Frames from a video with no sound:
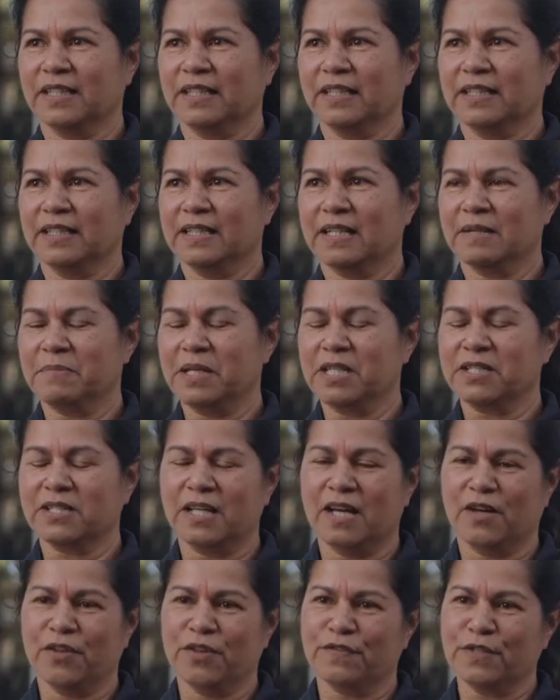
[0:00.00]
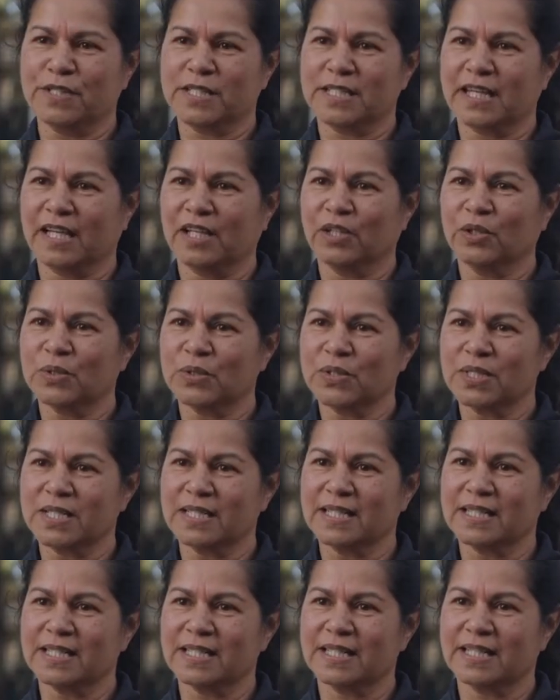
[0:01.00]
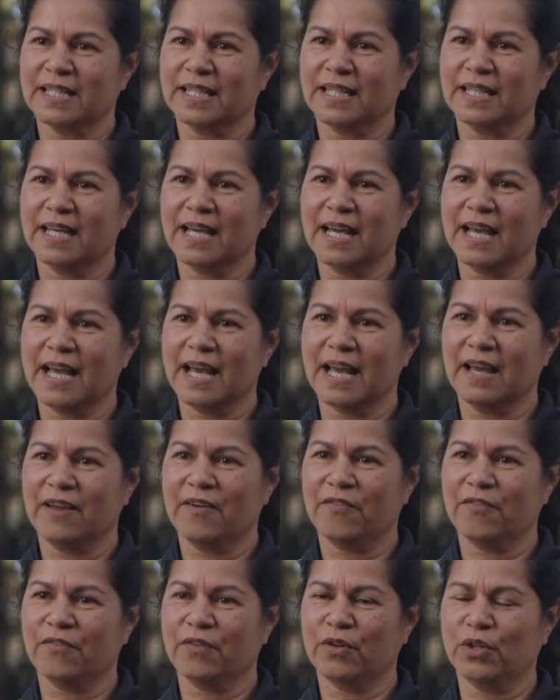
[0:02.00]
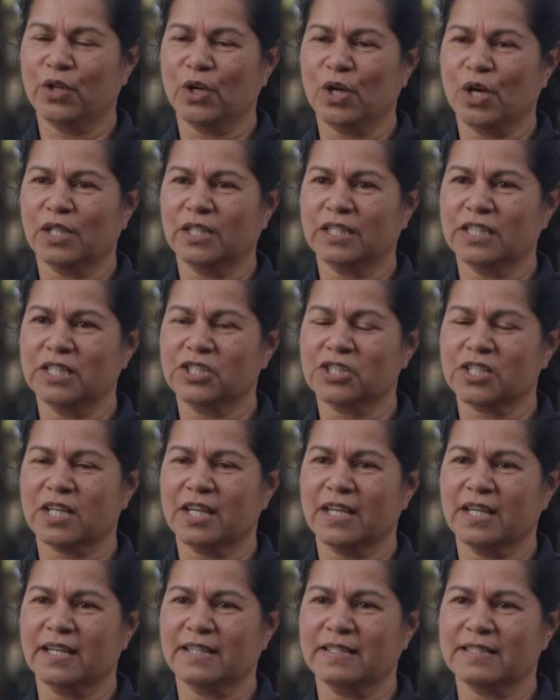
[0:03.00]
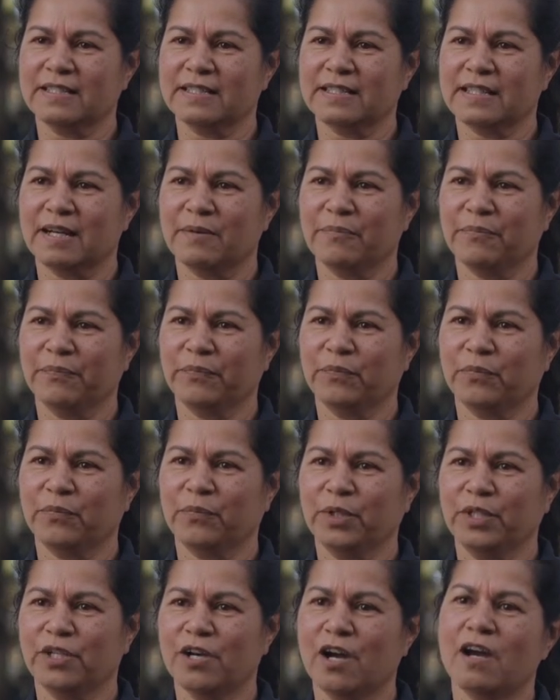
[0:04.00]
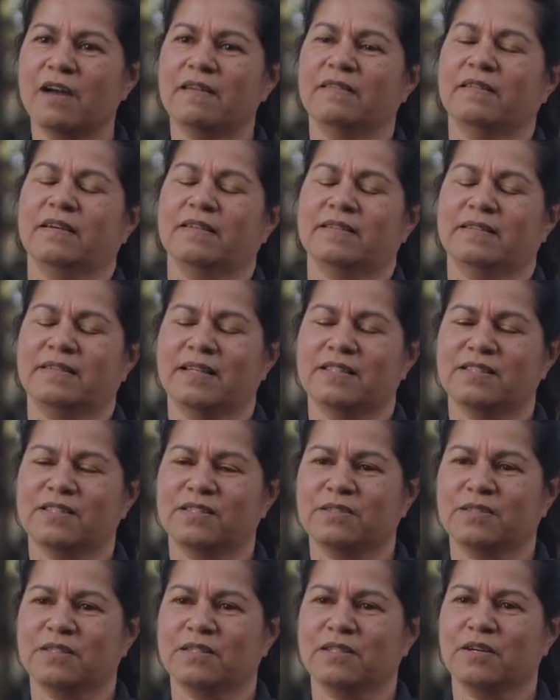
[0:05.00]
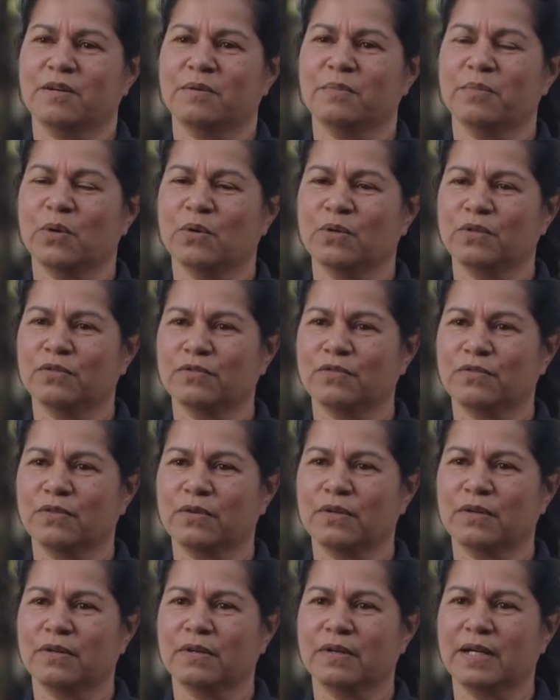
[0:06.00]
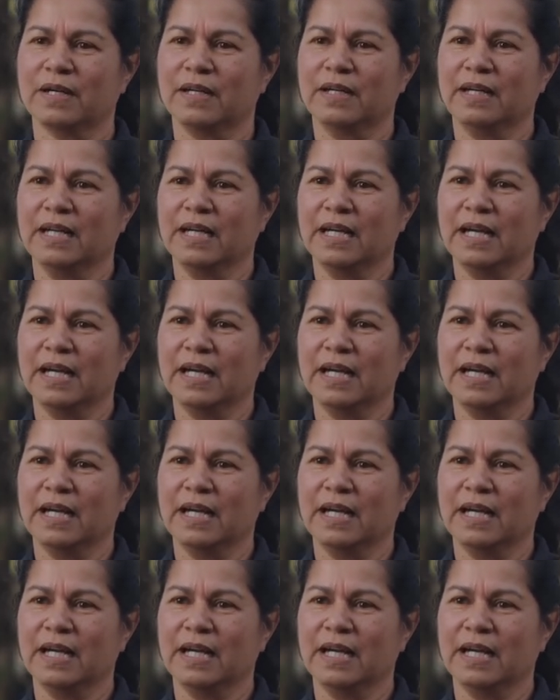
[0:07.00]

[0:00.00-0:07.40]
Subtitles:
the mental health first aid courses for the college, and we know that that's so important for